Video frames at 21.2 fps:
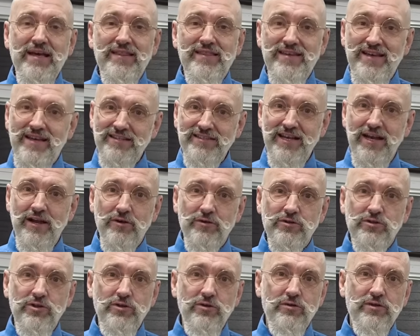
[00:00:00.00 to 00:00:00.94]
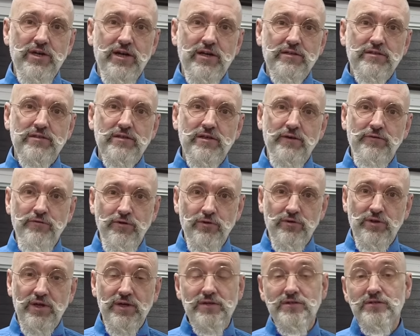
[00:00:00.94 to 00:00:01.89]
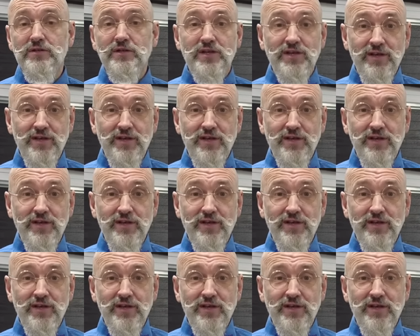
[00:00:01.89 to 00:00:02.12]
The SiO2 does a few things.